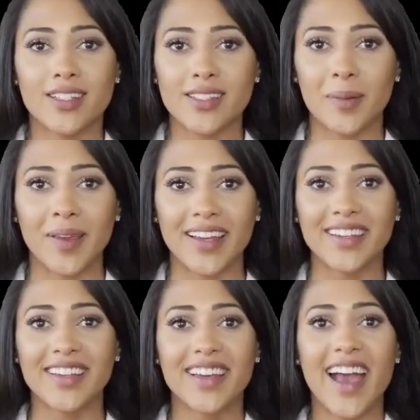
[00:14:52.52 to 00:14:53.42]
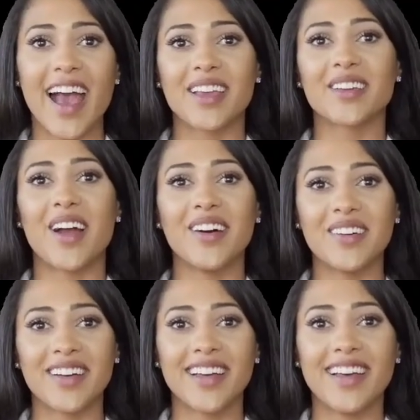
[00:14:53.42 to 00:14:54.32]
You could also opt for
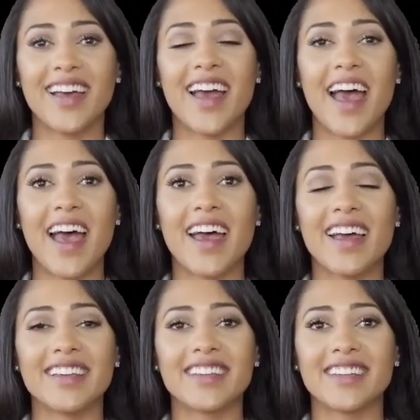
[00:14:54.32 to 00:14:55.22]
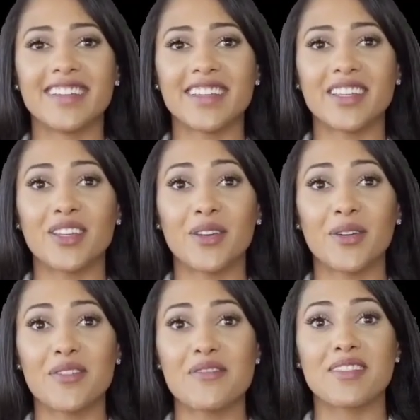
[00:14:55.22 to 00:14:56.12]
licorice extract as that too
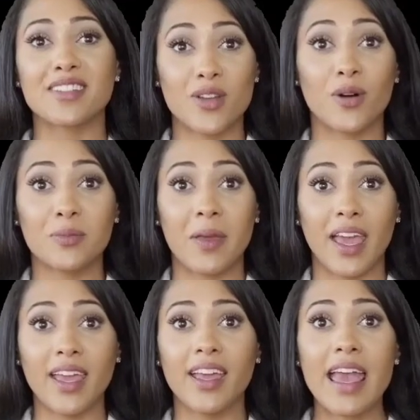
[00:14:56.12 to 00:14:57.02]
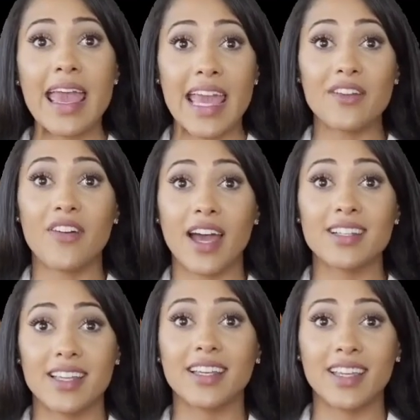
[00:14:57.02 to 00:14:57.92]
serves for this purpose.
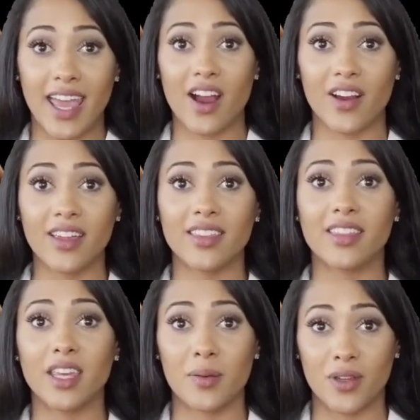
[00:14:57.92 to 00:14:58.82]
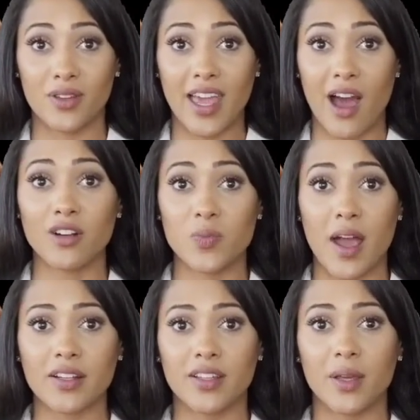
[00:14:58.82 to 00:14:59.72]
You can use licorice extract for
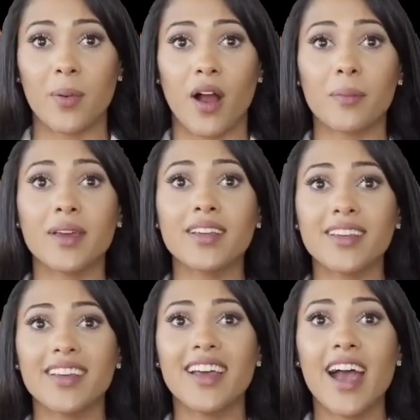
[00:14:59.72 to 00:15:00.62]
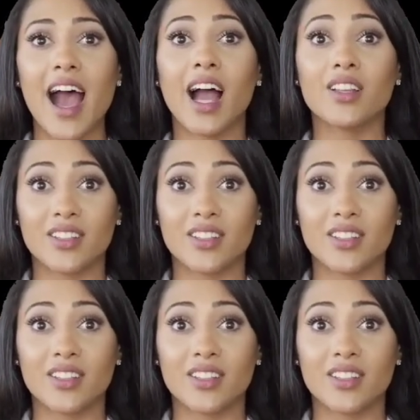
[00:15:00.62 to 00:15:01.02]
nipples and vaginal cleansing